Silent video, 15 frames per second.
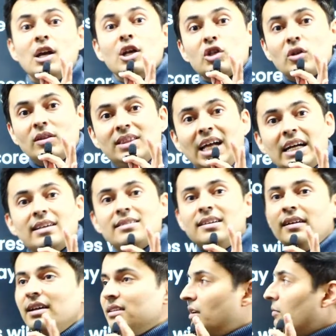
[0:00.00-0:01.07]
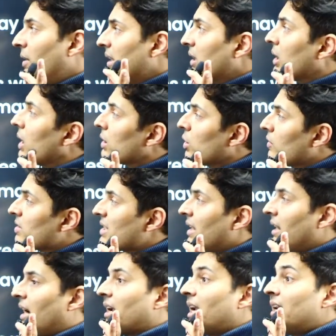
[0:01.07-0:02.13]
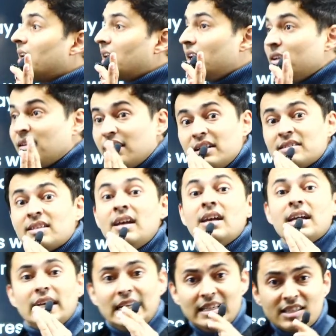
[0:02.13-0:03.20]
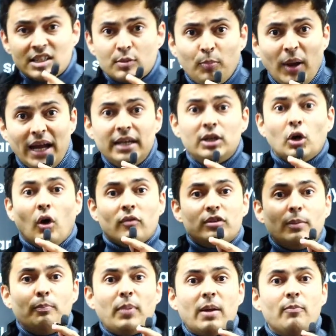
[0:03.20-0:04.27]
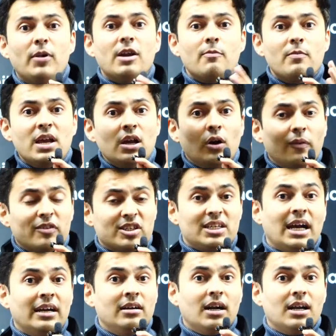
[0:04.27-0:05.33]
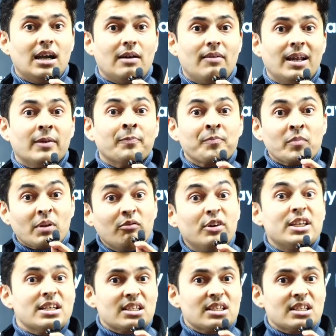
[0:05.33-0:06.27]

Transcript: So that is the reason why the cutoffs can again increase in spite of the paper being of standard level, which